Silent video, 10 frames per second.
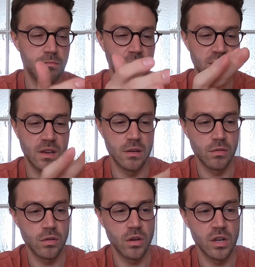It's
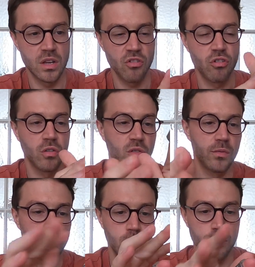in good condition, it's
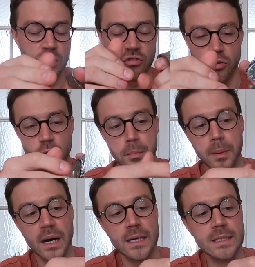obviously all original,
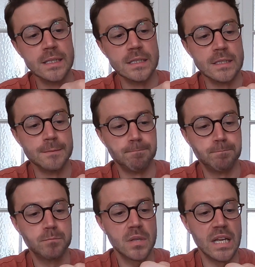but
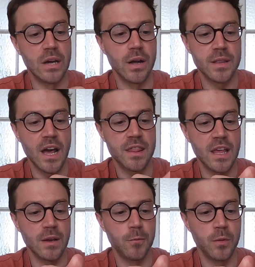you know, I
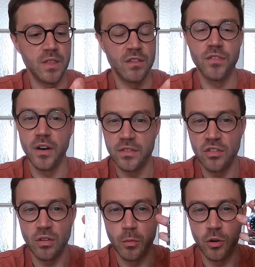think with these
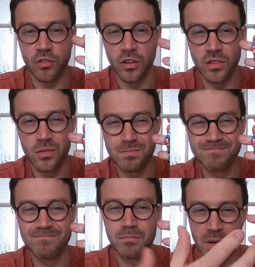5-digit watches,
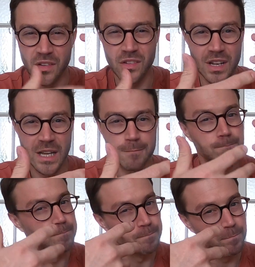personally,